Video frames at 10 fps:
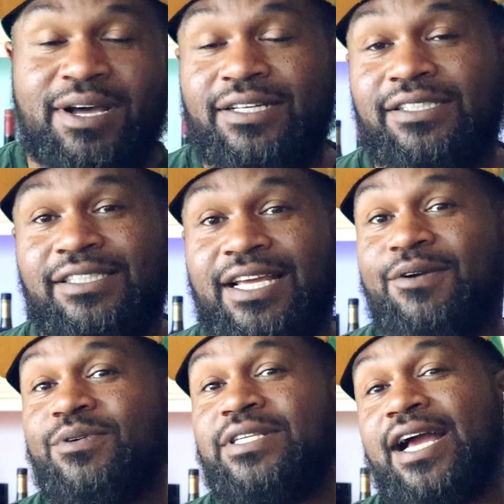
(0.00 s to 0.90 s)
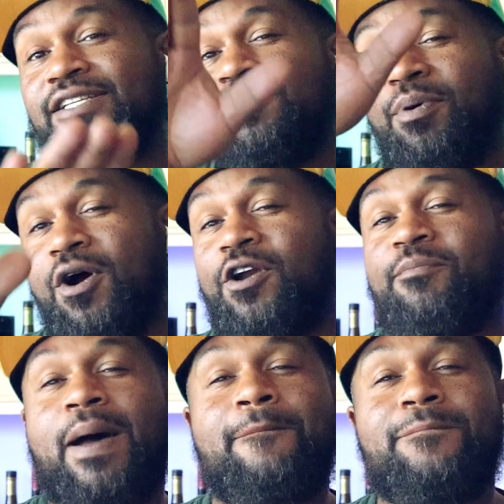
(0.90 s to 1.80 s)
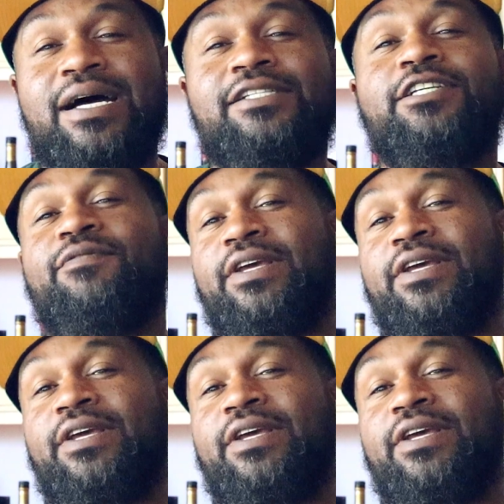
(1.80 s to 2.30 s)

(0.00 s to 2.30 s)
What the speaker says: much, and it was actually part of my budget